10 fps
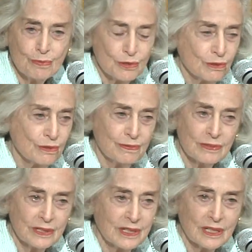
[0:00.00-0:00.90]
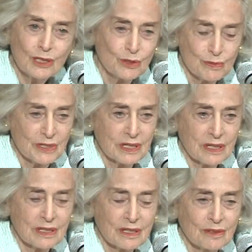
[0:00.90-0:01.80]
beautifully
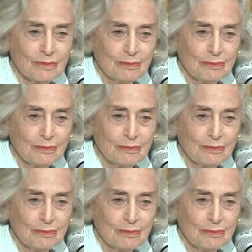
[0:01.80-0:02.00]
illuminated.